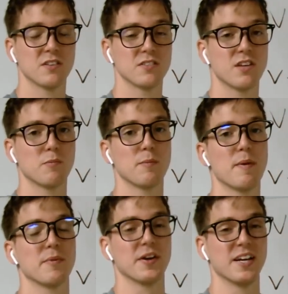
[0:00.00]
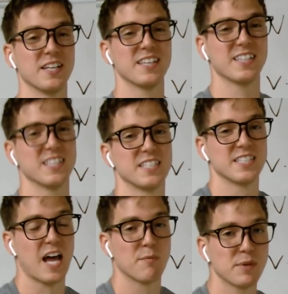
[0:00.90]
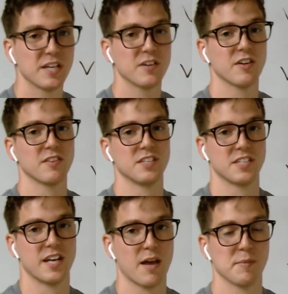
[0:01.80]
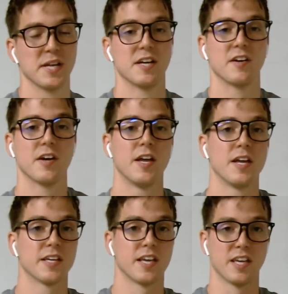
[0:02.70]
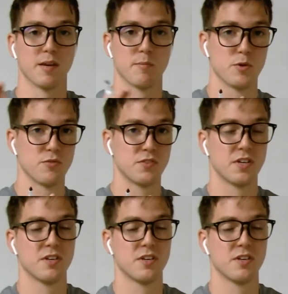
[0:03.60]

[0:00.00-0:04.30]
Remember, anything in the denominator of the denominator can get moved